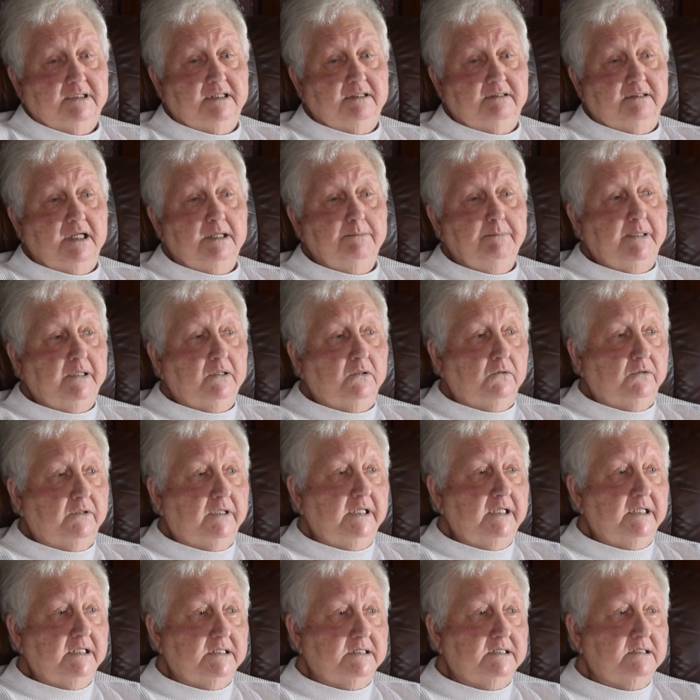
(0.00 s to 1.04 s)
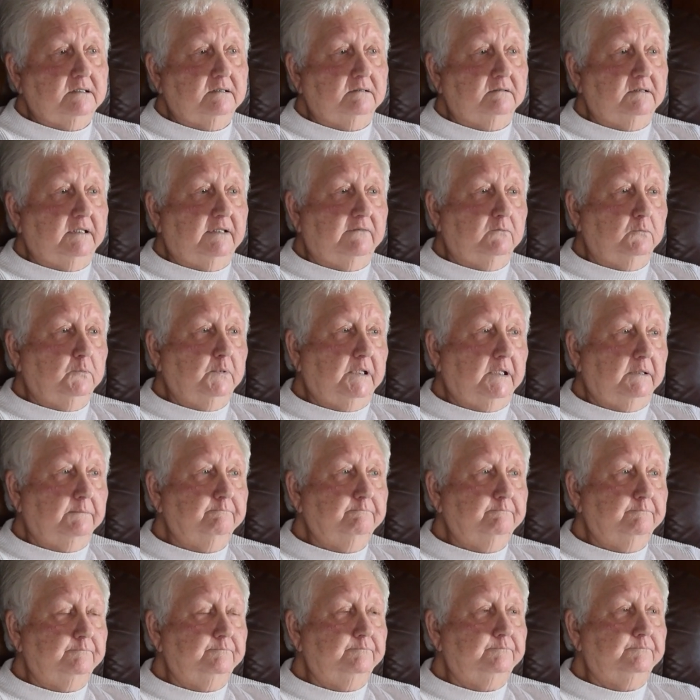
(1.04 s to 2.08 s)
they've been good kids, every one of them.